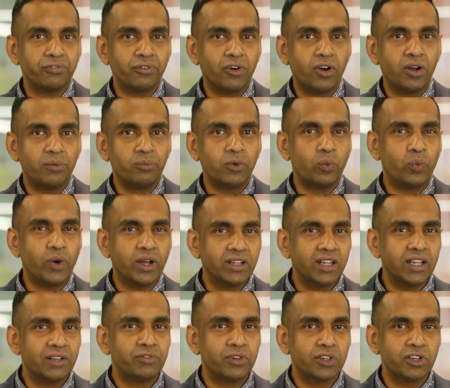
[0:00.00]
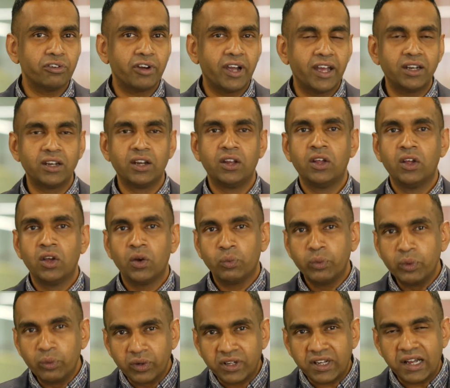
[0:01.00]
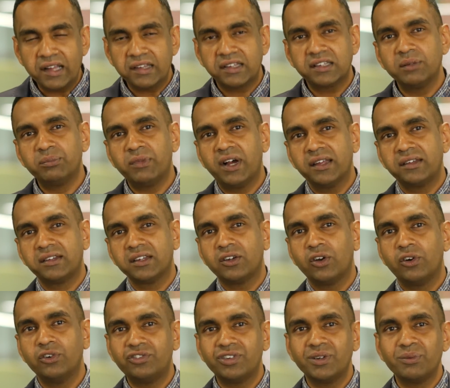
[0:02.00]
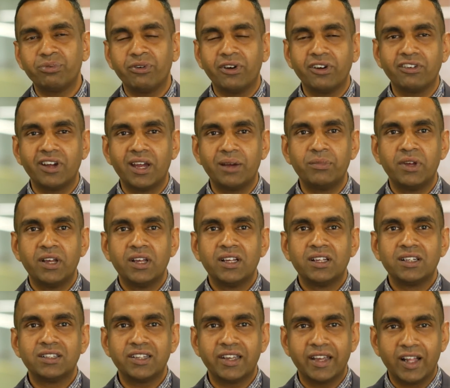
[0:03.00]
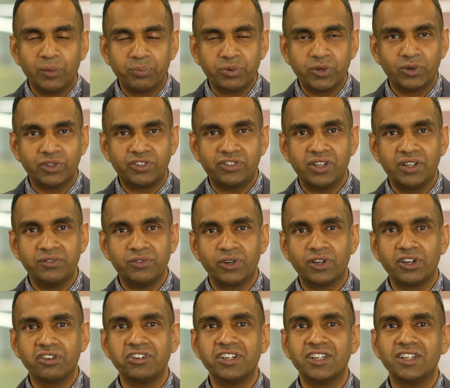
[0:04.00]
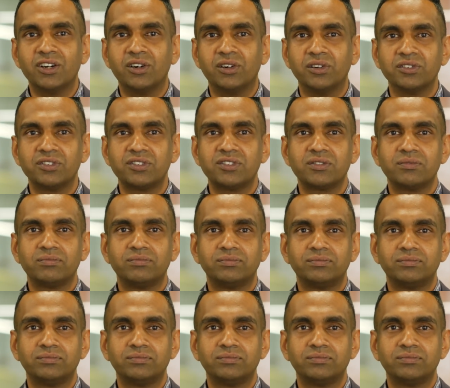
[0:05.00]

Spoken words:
from or what level you're at, we will customise a coaching program to help you achieve your career goals.